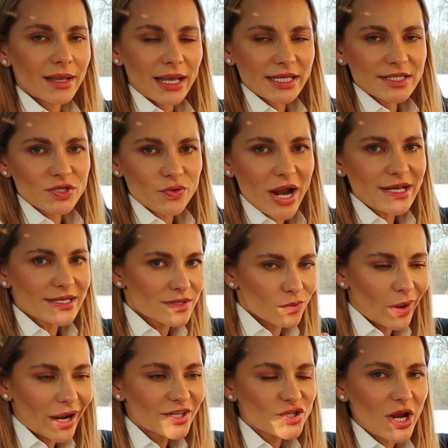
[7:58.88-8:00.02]
It's great, so
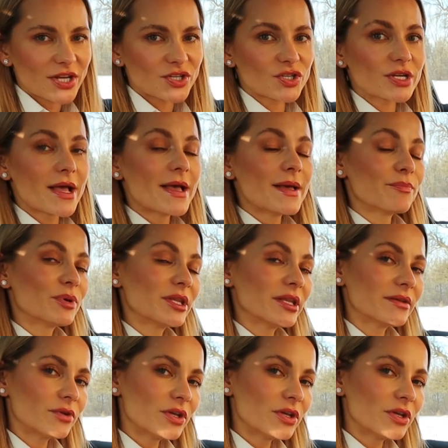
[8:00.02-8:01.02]
why change it? But the